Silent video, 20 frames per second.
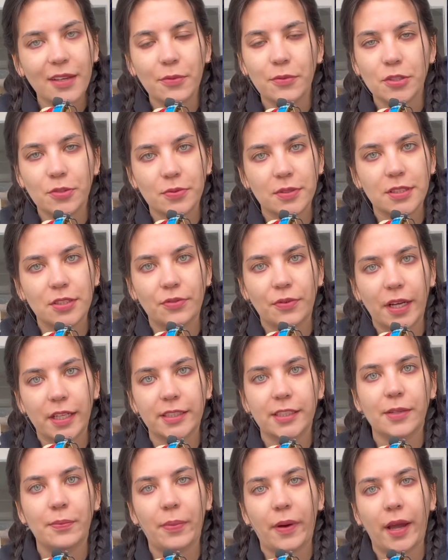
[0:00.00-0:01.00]
which was
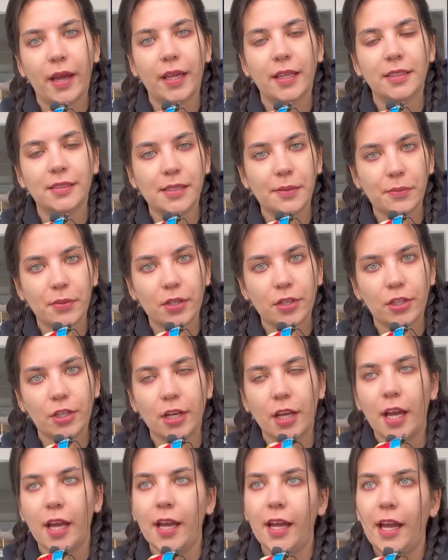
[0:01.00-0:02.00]
directed by Tim Burton,
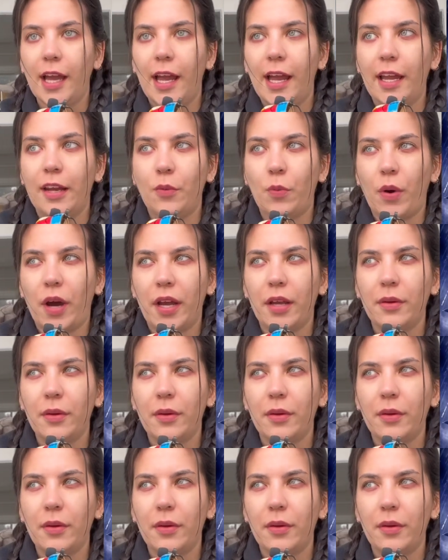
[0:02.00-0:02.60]
and why it